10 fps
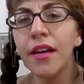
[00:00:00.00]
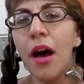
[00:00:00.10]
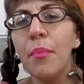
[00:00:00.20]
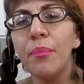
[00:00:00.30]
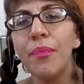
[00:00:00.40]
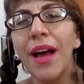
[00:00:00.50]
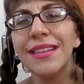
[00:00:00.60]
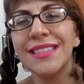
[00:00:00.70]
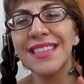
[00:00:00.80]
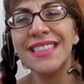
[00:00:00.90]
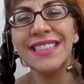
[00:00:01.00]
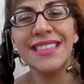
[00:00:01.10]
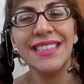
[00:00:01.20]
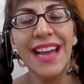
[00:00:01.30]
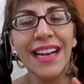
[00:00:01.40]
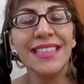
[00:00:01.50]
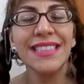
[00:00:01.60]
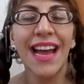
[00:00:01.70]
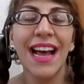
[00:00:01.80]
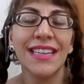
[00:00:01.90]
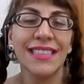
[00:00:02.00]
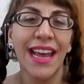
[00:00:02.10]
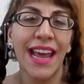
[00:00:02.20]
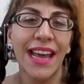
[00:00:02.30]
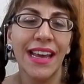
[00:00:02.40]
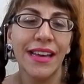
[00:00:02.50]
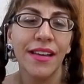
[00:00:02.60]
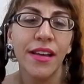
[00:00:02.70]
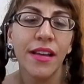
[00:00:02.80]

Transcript: come as condensed as a